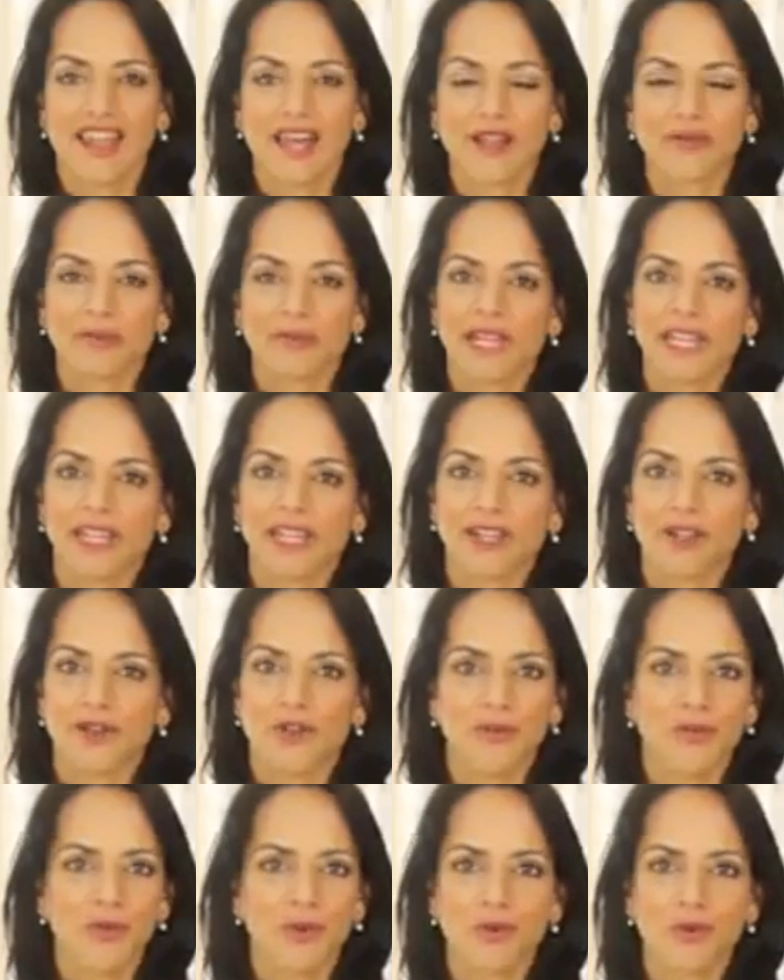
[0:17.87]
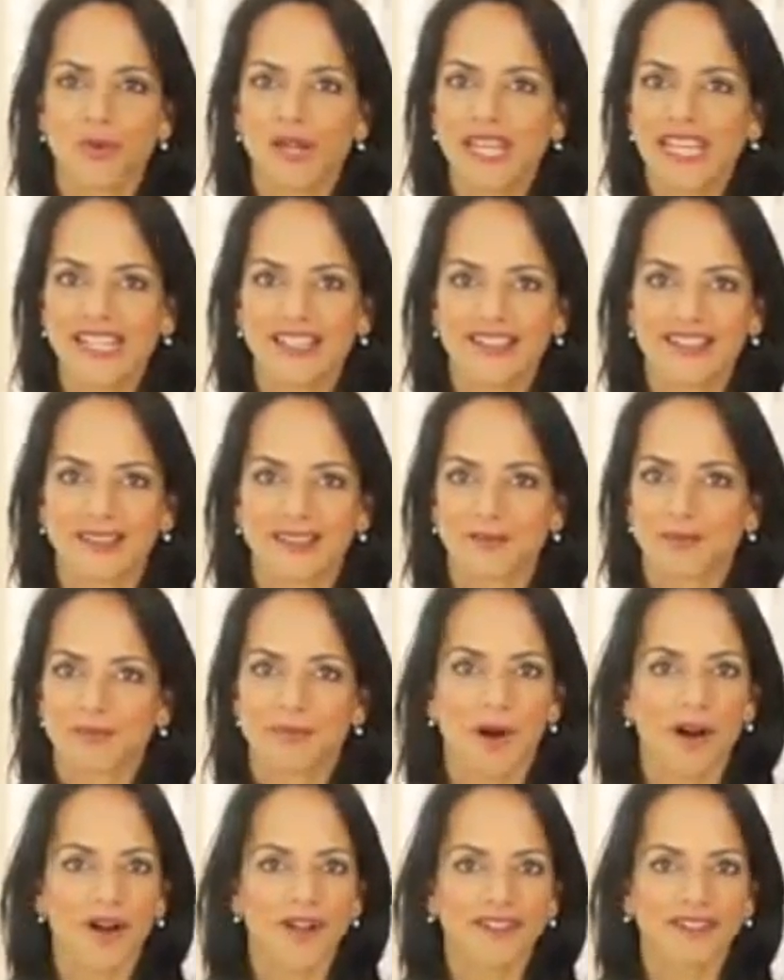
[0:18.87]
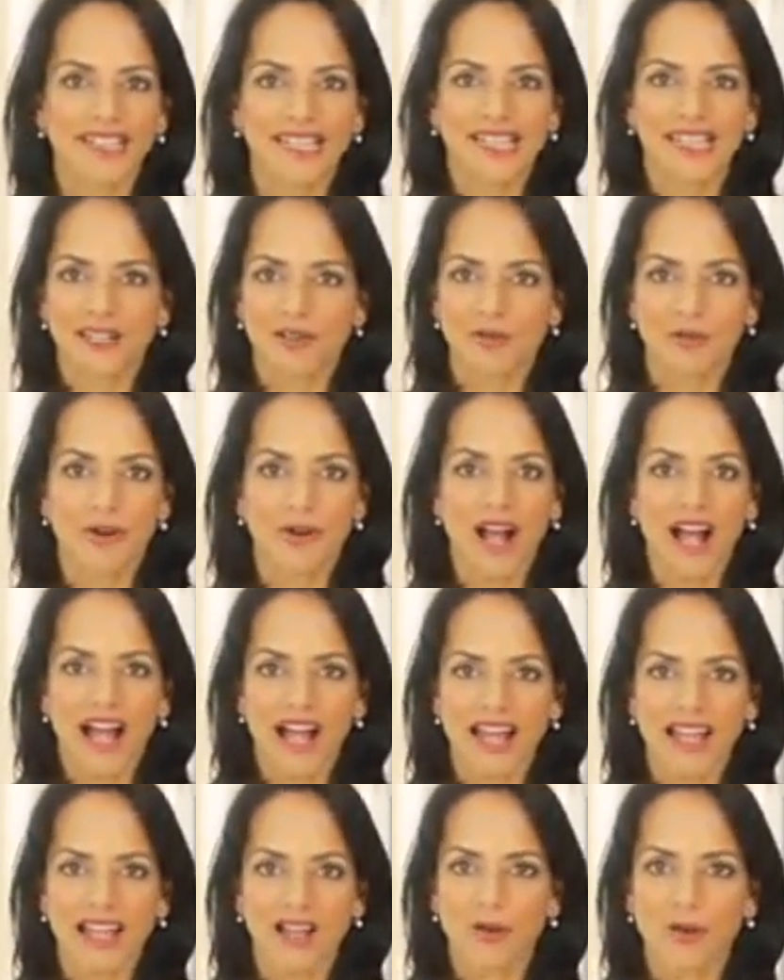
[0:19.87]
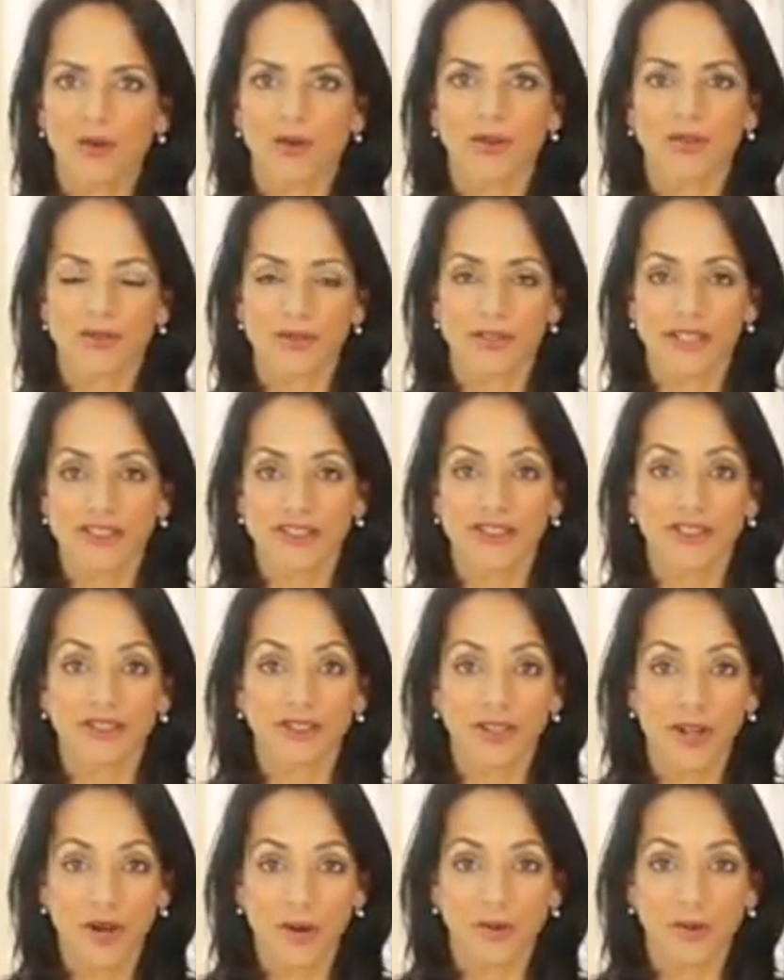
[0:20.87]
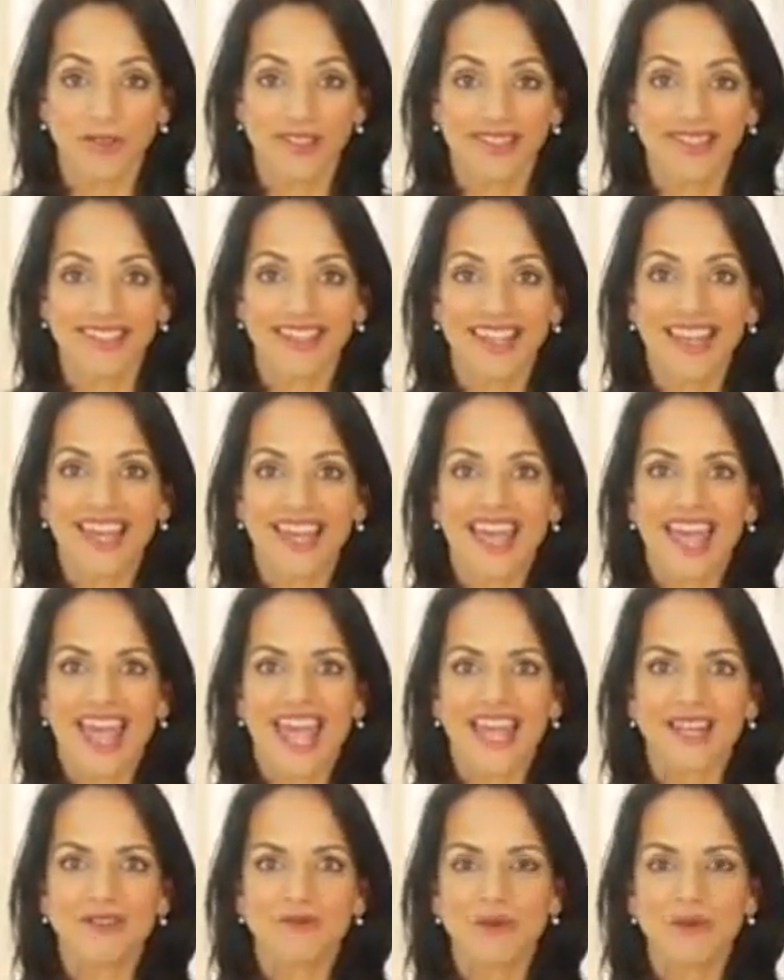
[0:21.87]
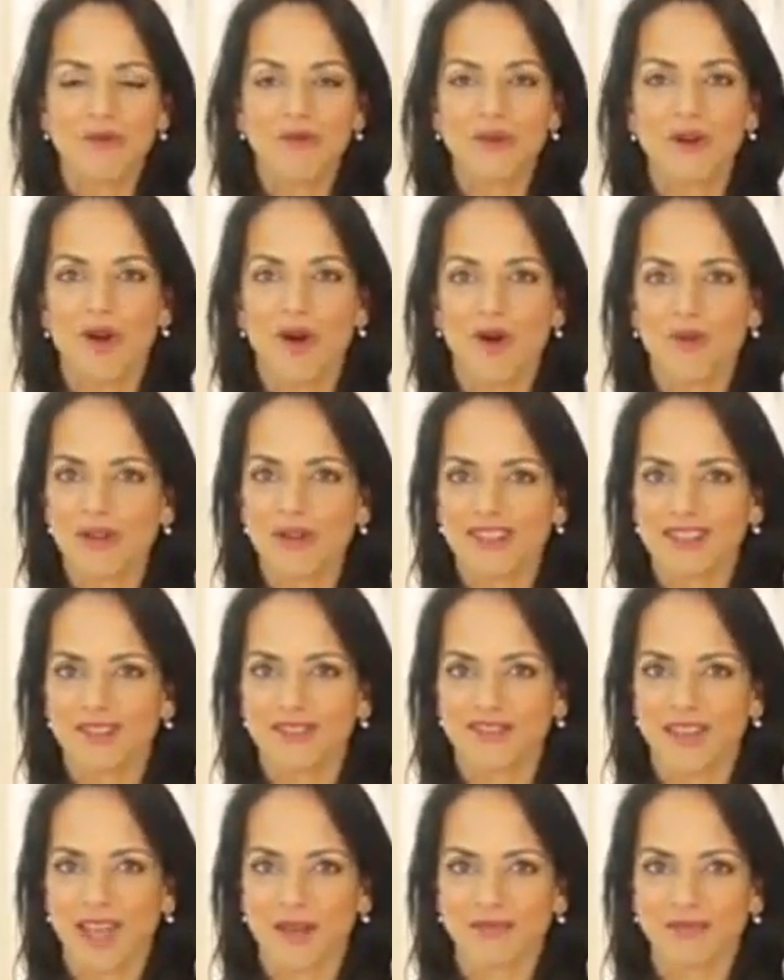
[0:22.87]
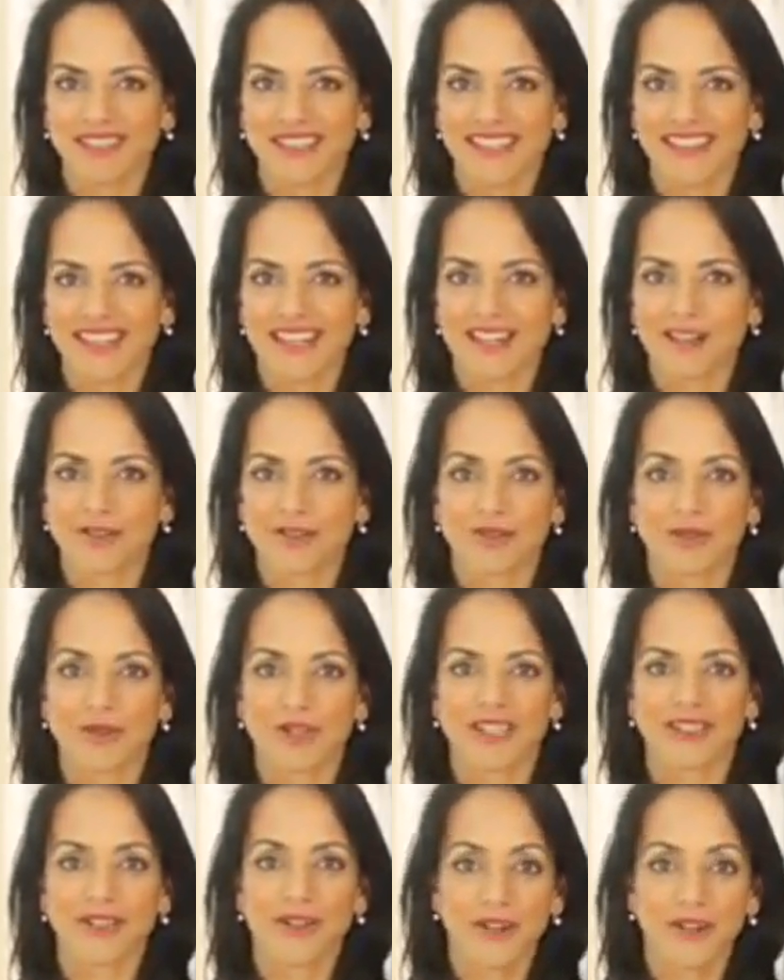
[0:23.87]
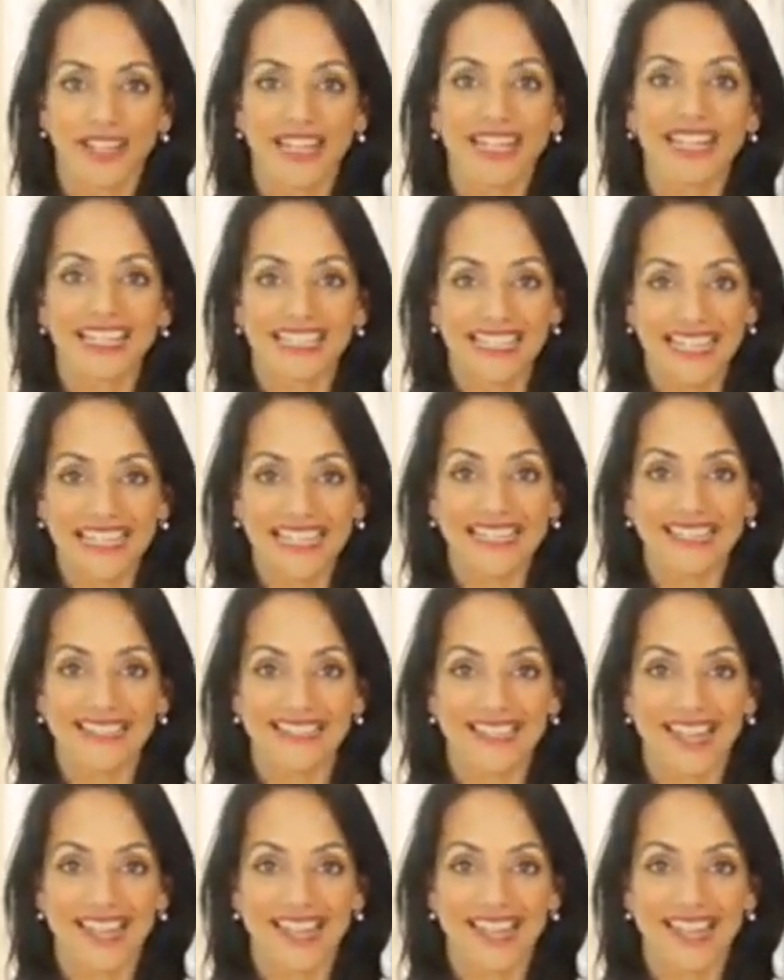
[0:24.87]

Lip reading: That meant no more wheat, barley, rye, or traditional oats. And we were always a family that enjoyed cooking and eating